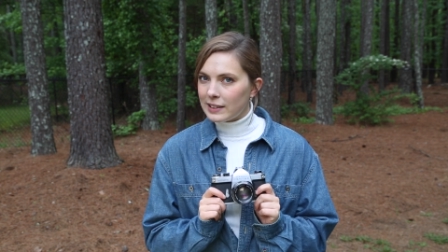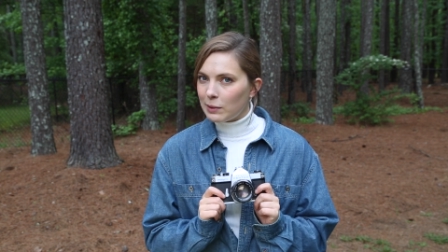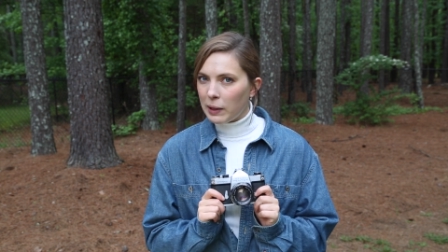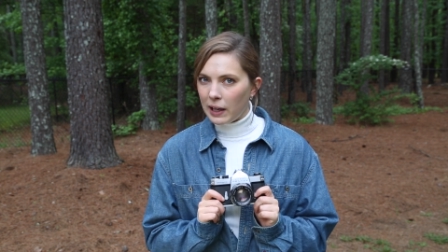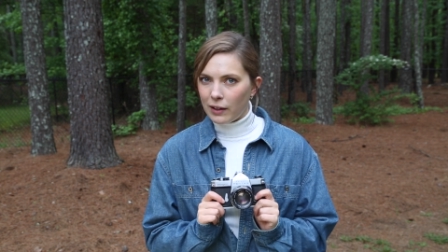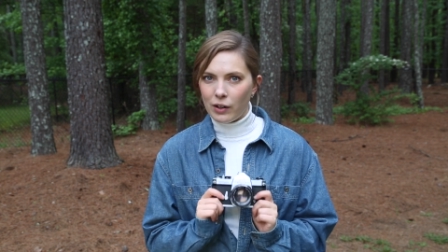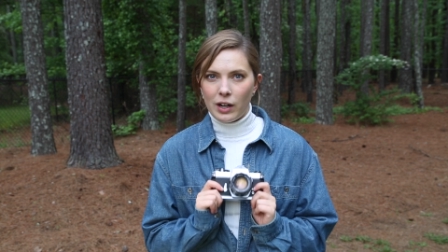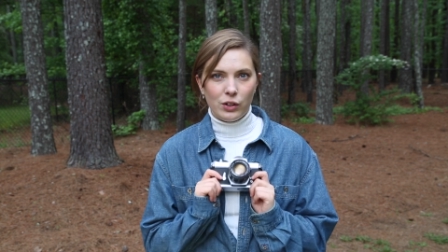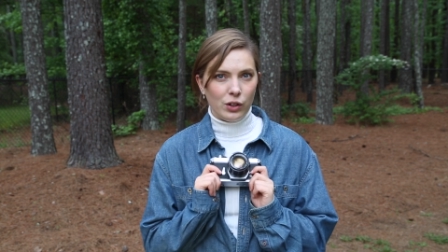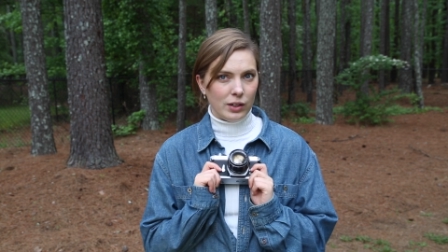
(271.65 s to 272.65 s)
as a beginner
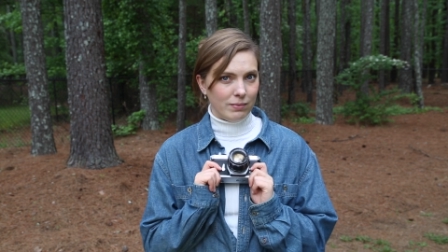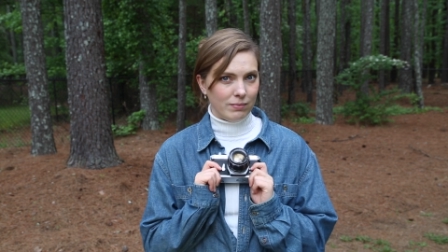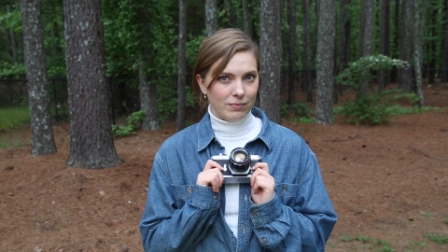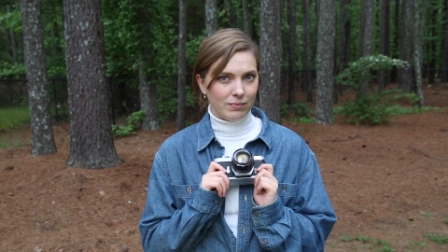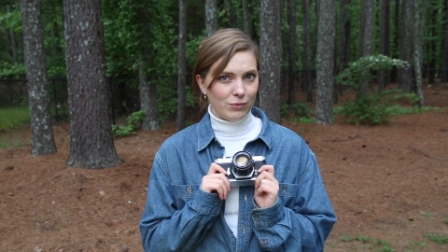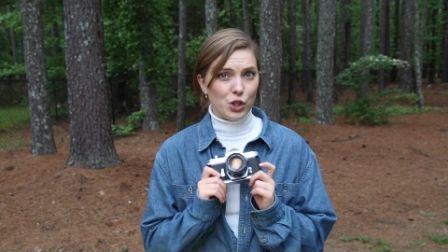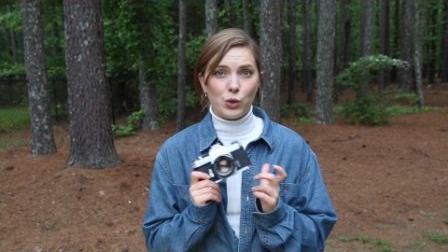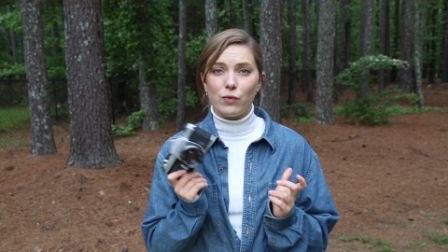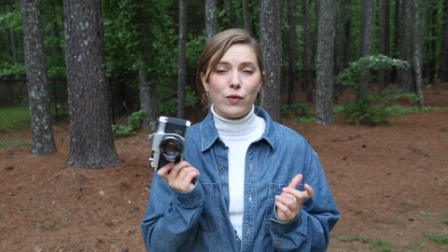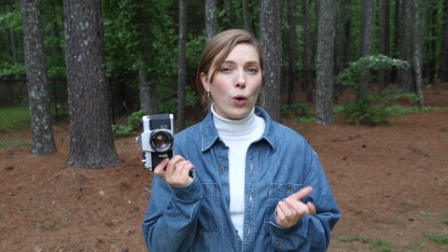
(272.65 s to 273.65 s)
and you can
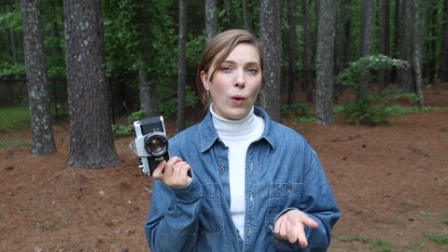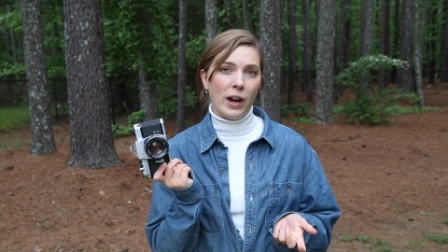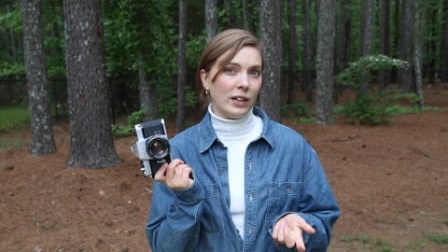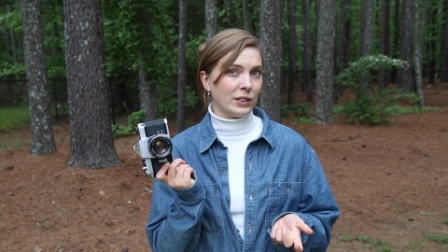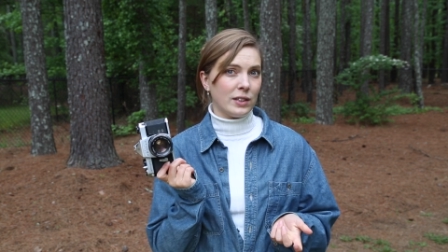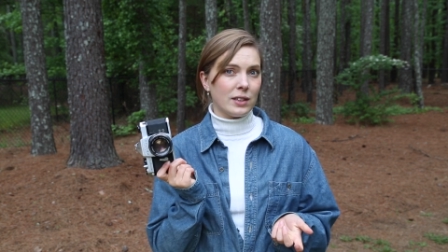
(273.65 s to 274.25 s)
shoot full weddings on